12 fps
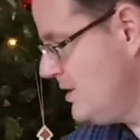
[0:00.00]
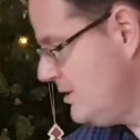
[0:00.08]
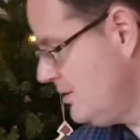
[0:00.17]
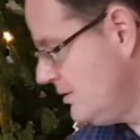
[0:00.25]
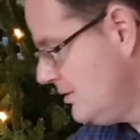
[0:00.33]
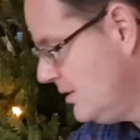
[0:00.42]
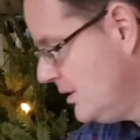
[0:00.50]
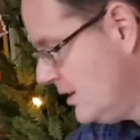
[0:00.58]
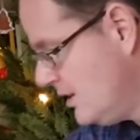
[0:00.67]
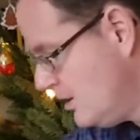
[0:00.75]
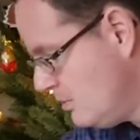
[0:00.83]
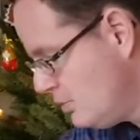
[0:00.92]
real
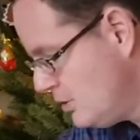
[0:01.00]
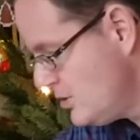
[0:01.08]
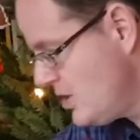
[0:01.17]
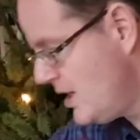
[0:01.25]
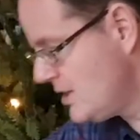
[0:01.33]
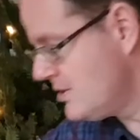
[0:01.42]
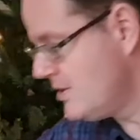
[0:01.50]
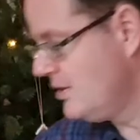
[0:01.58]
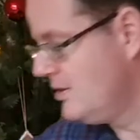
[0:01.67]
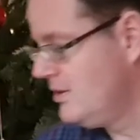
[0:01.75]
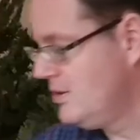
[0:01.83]
project.